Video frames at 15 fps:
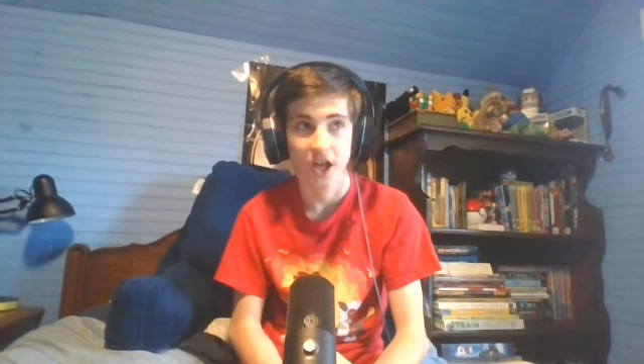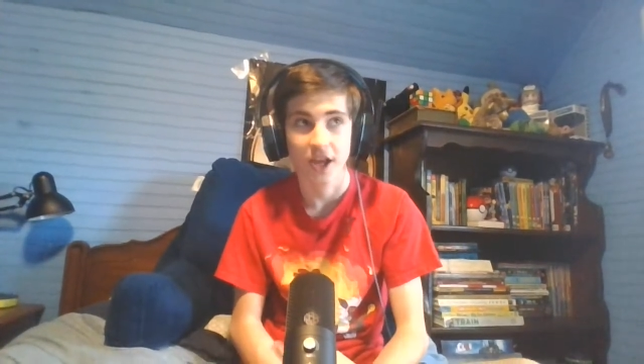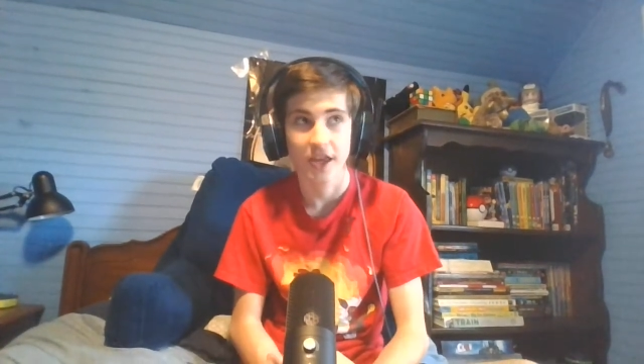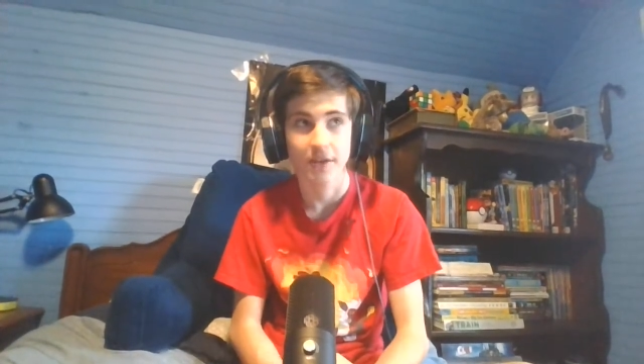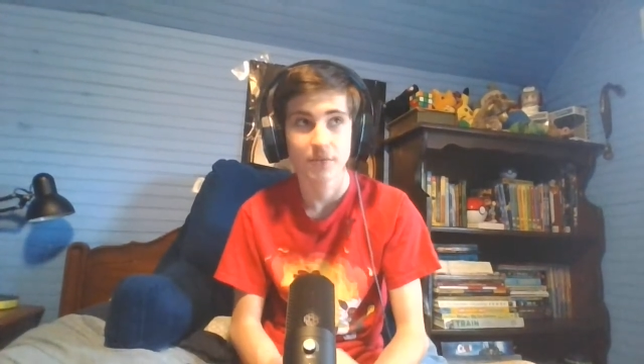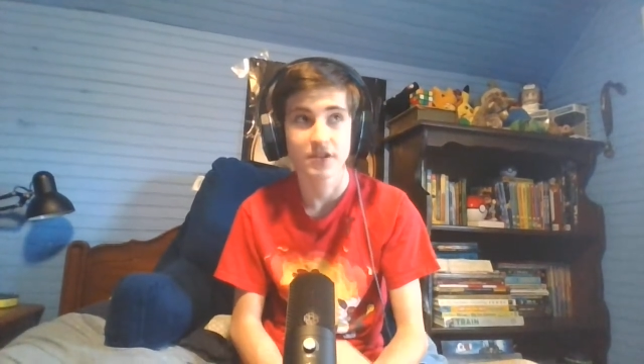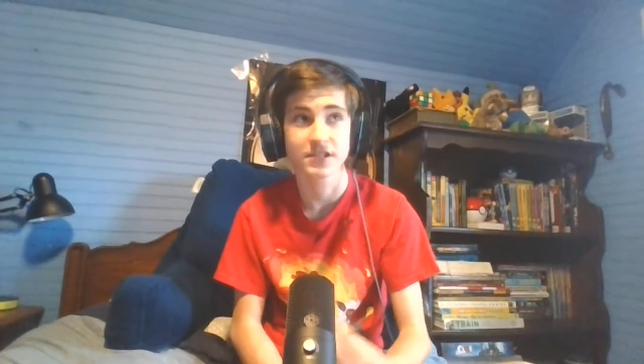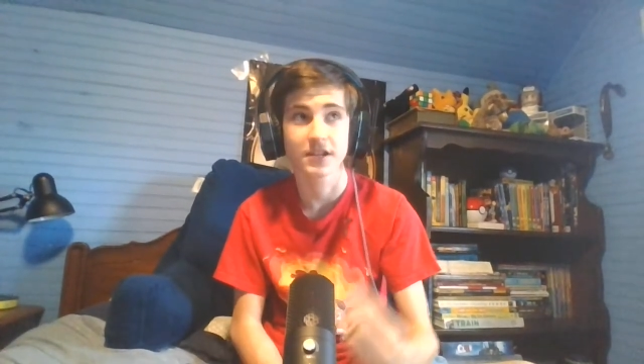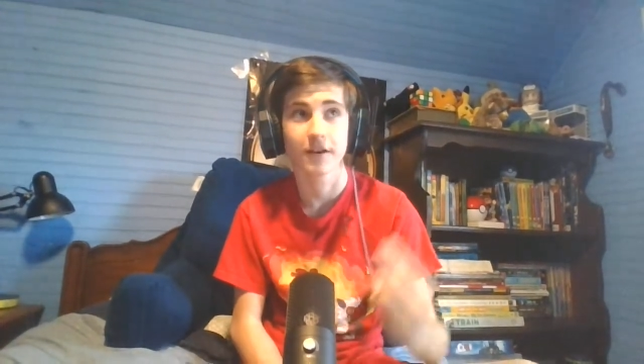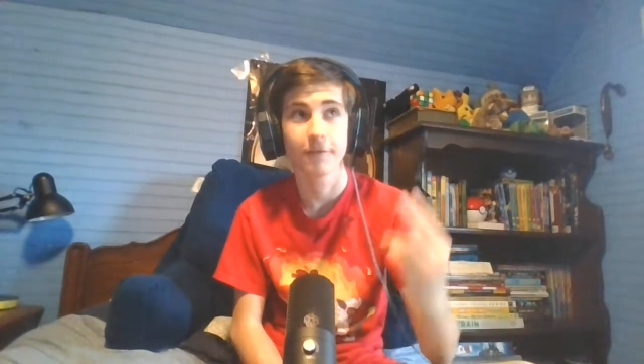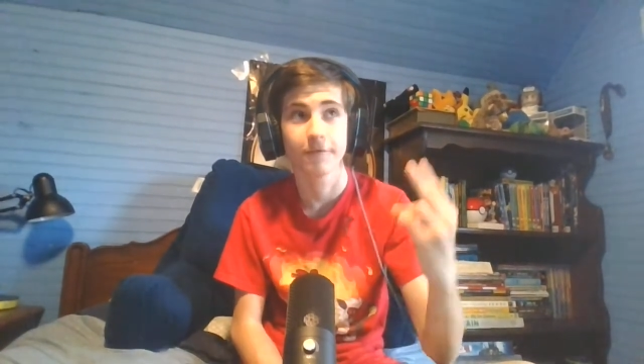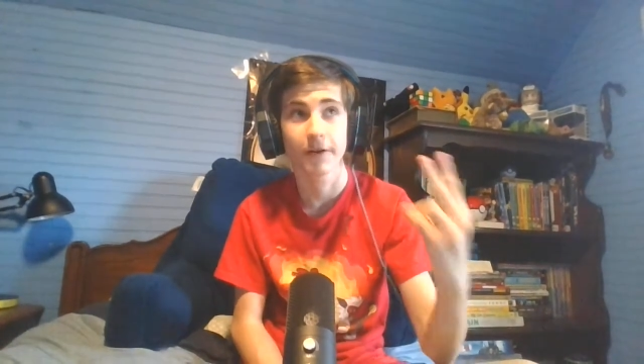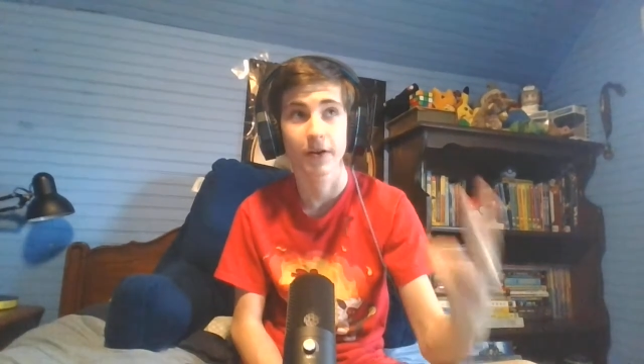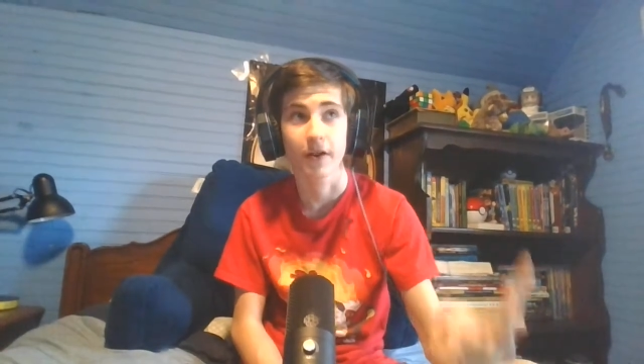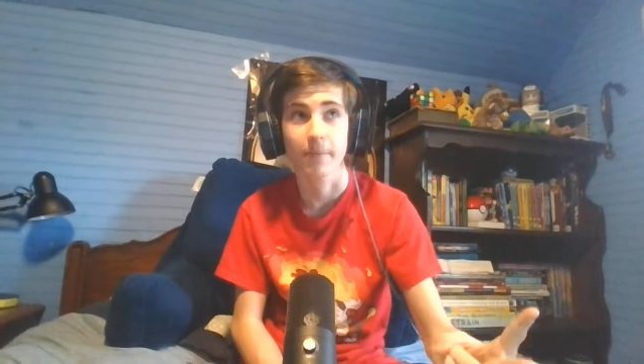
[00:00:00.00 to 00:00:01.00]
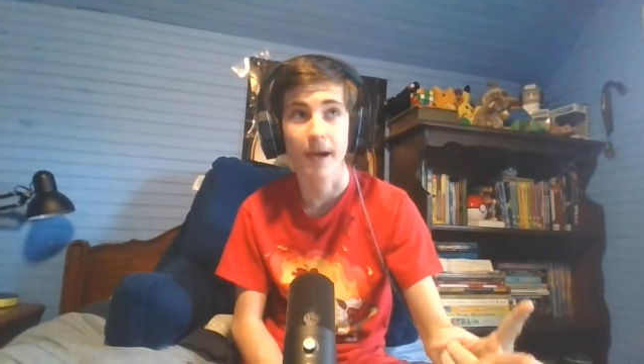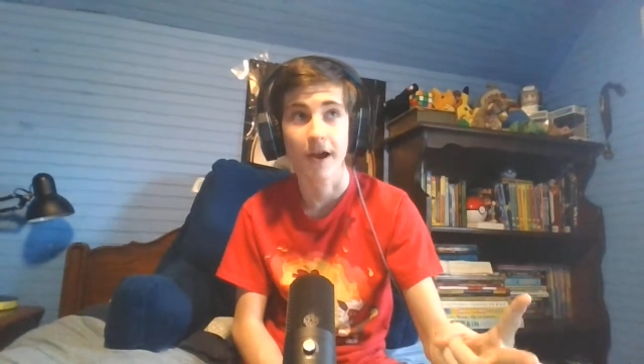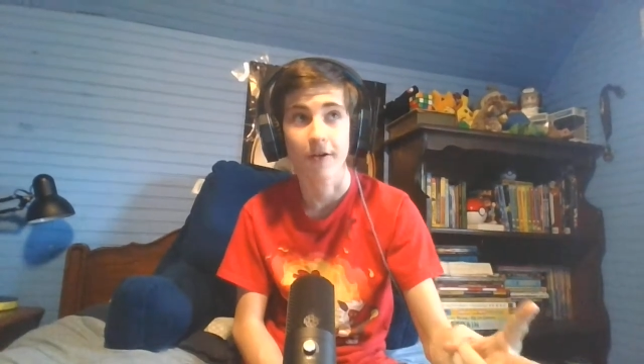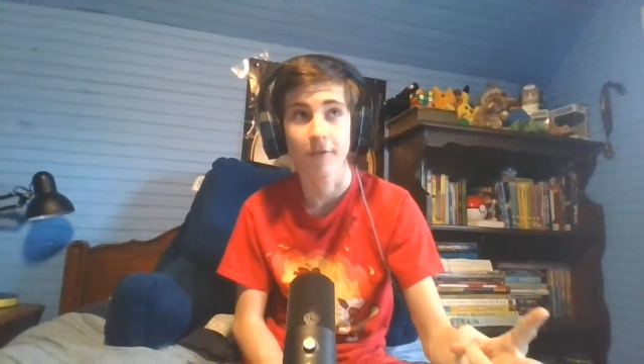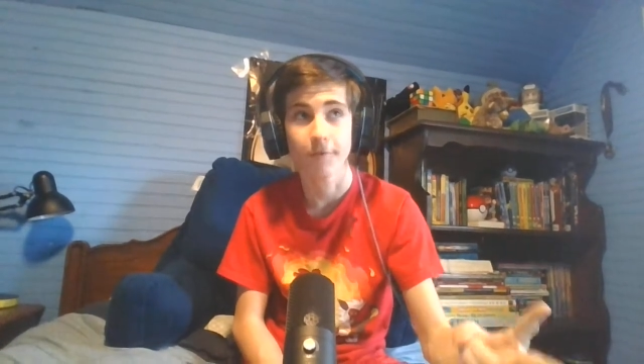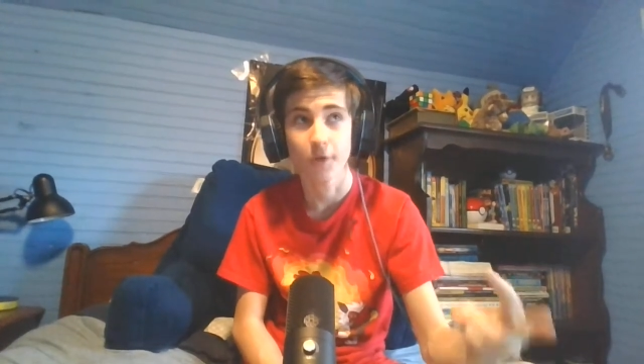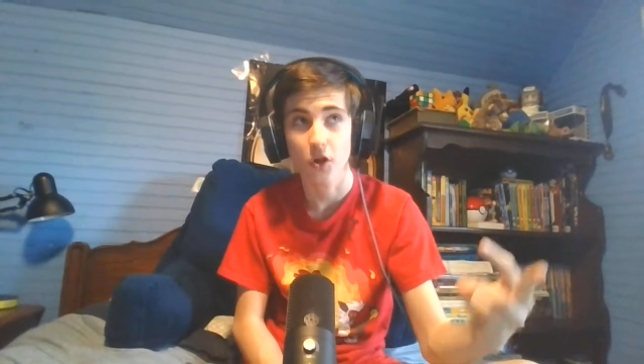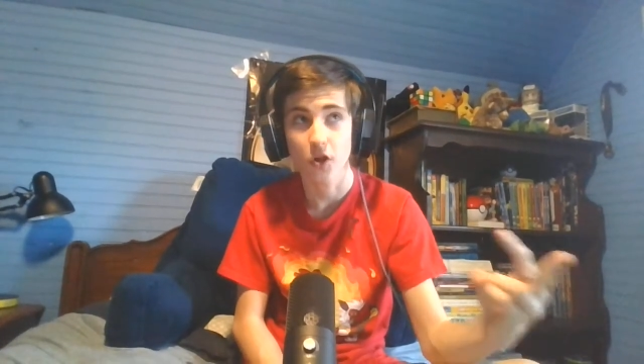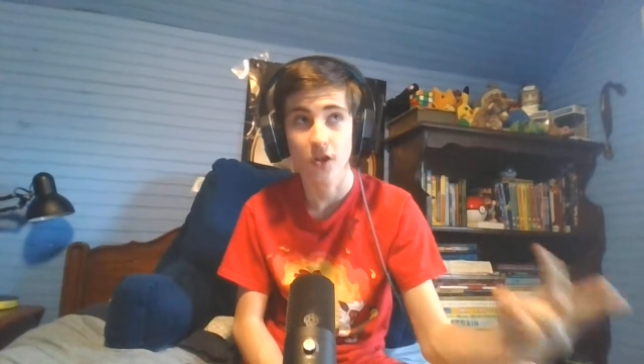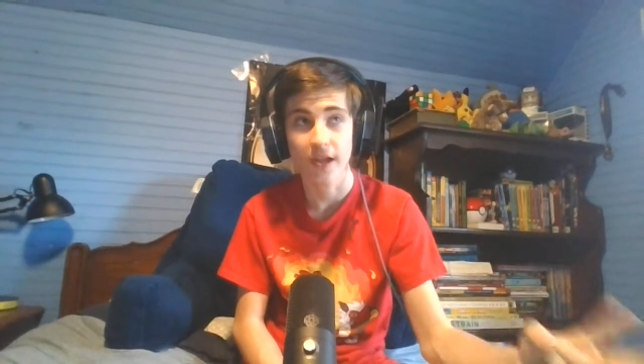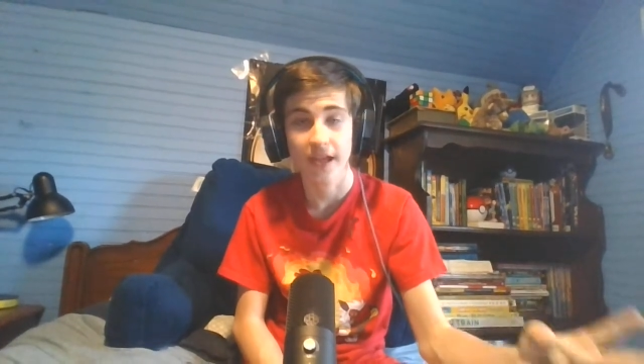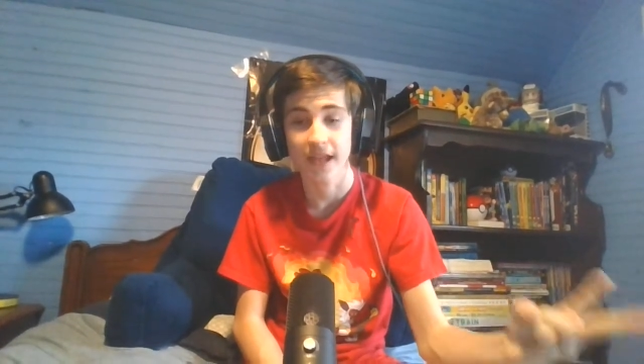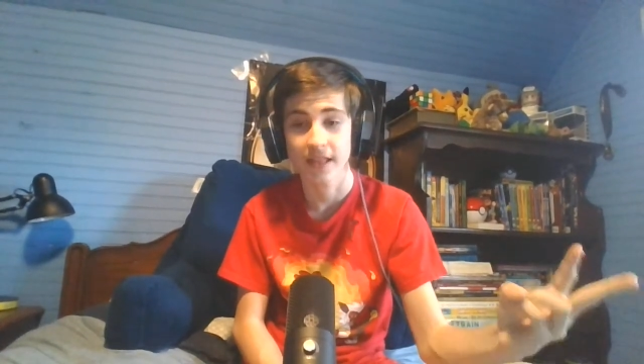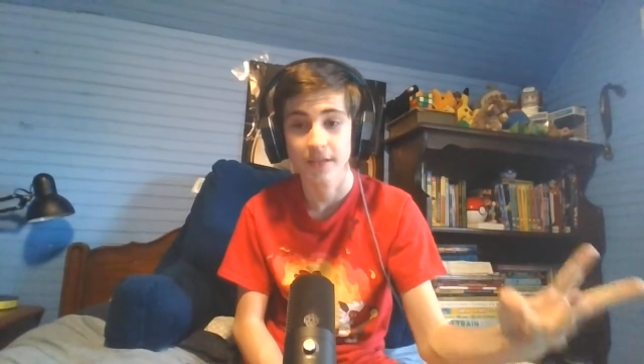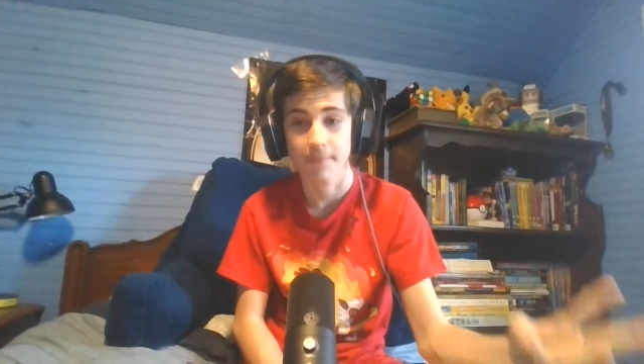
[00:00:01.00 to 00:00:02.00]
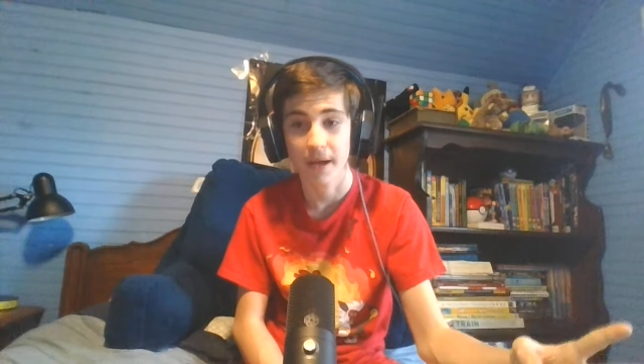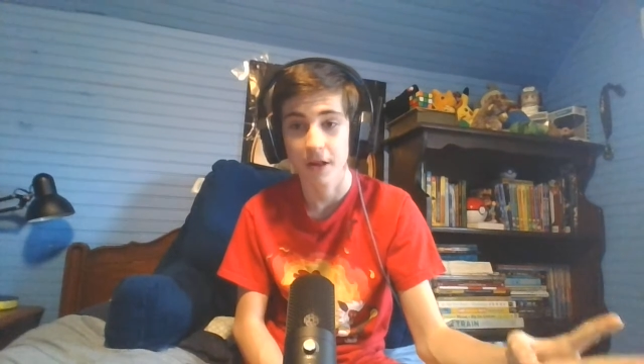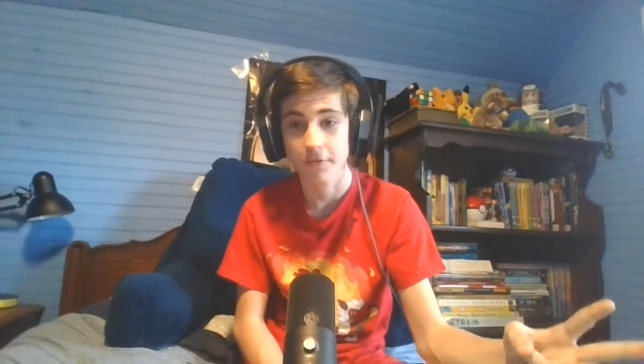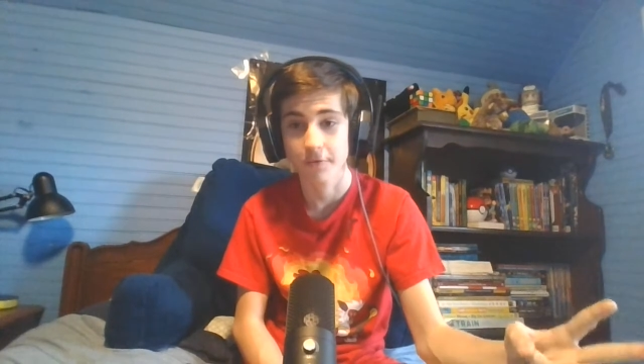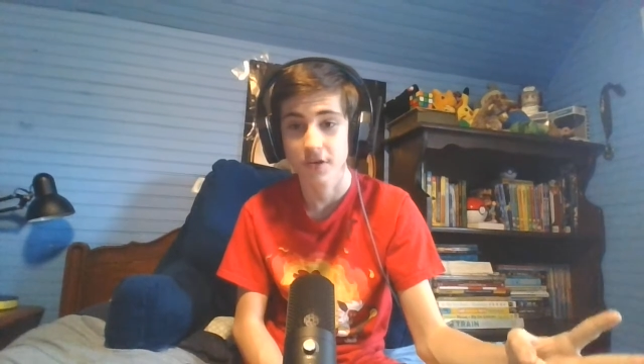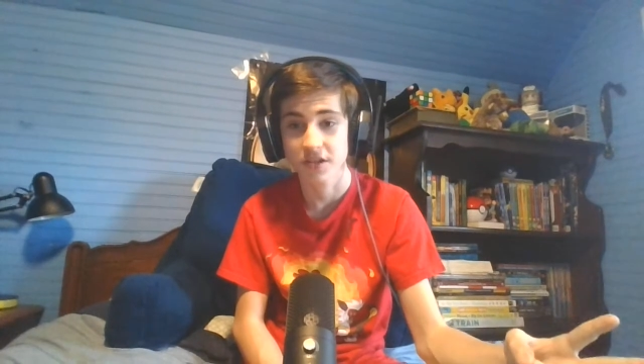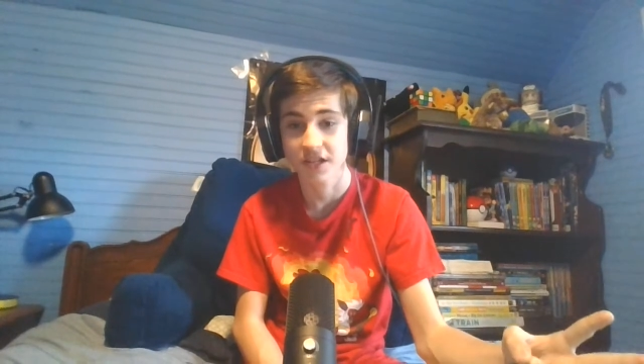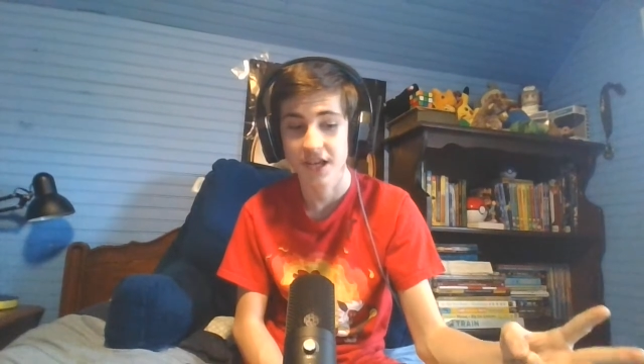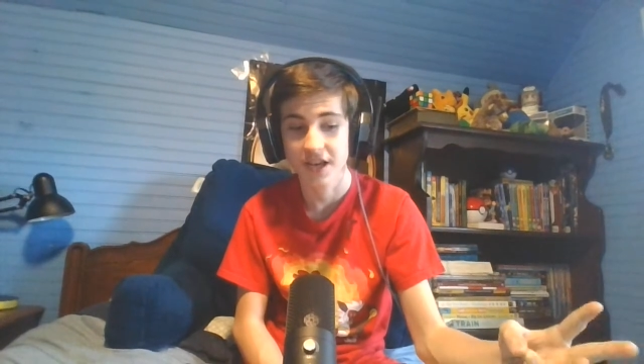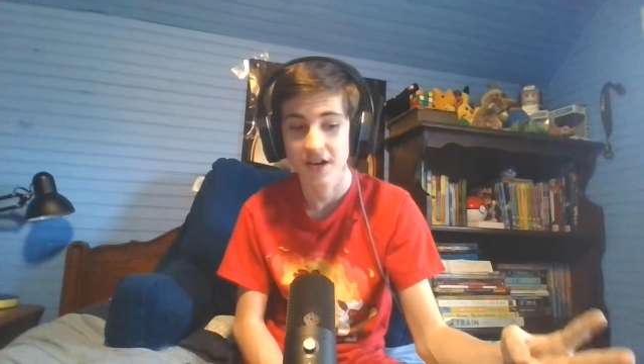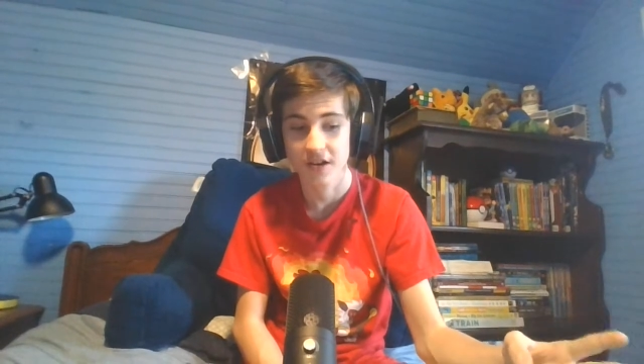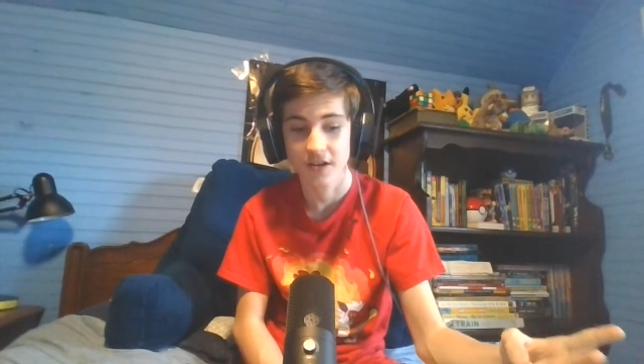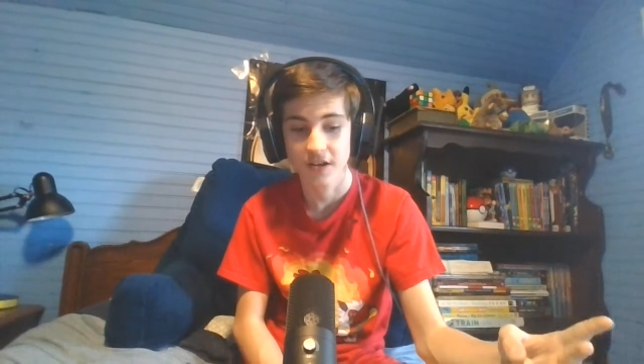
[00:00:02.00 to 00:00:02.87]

He was very powerful in the Battle Frontier,